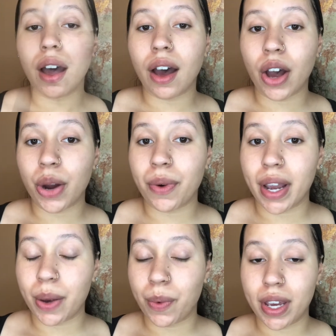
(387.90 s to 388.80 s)
All
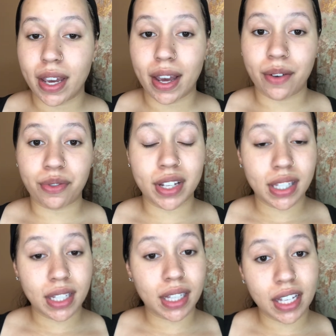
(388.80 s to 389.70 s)
right, we have rinsed
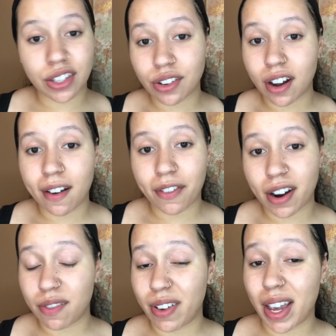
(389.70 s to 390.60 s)
the cleanser off
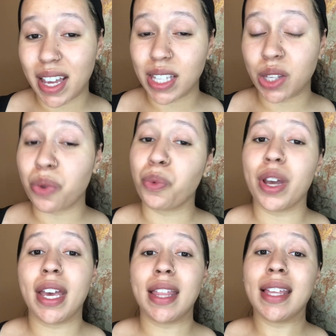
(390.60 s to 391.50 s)
our face
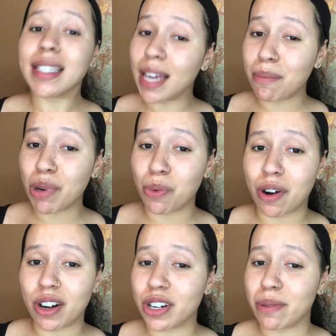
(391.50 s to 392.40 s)
with tepid
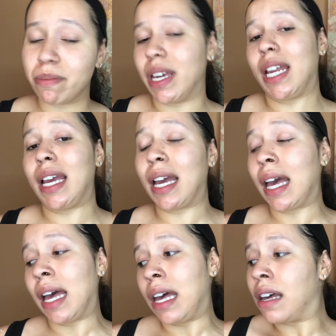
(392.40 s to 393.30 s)
water, being
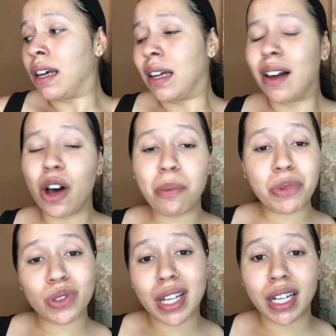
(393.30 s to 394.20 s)

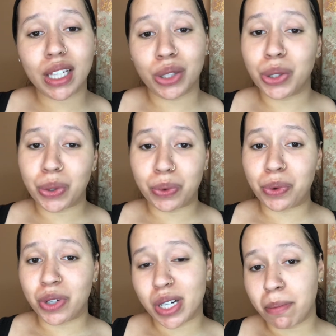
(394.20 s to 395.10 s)
almost like
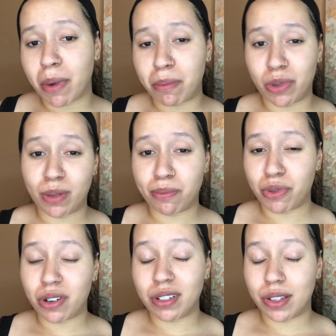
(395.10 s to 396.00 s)
lukewarm, almost
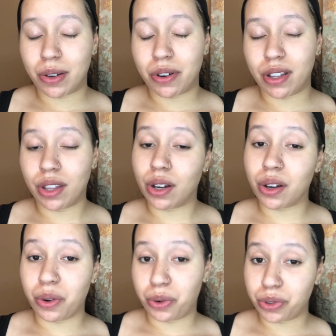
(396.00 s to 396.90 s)
more so on the
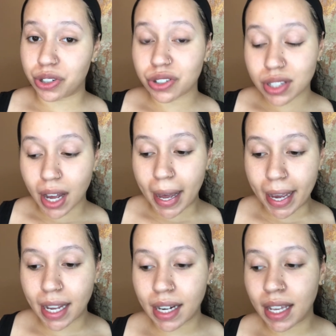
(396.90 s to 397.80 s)
colder
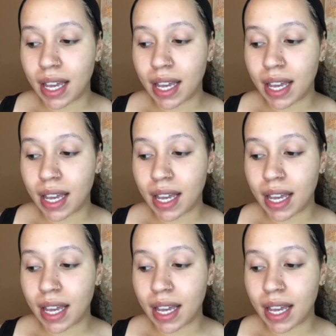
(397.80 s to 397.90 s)
side.